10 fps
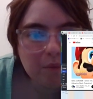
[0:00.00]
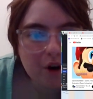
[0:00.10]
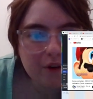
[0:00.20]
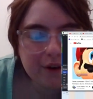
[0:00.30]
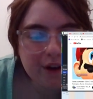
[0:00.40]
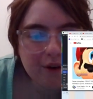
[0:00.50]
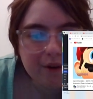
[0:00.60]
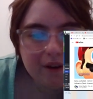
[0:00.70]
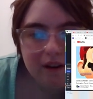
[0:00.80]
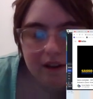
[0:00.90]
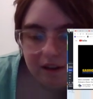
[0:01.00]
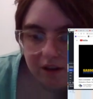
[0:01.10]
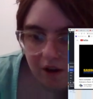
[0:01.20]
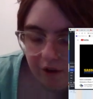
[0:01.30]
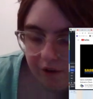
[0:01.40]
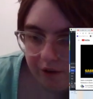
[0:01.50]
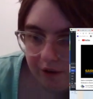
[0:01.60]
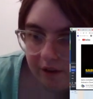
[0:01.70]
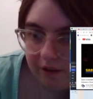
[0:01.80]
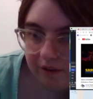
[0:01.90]
Mario.
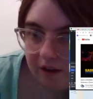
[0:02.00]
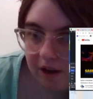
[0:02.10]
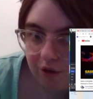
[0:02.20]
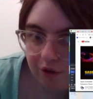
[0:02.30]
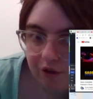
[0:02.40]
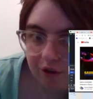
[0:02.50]
Knuckles